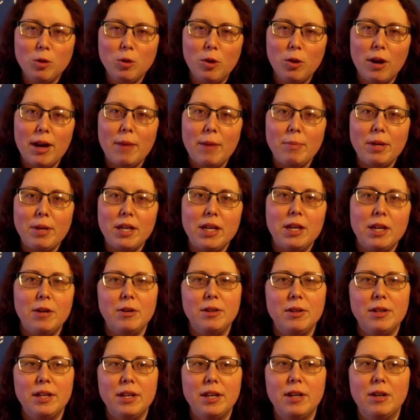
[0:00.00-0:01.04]
cramping here
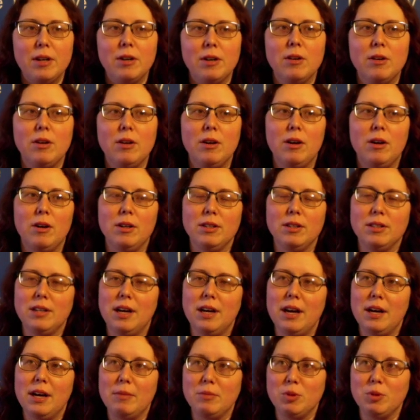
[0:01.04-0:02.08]
and there on
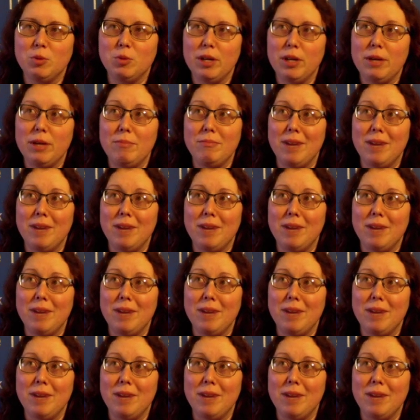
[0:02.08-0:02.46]
times when it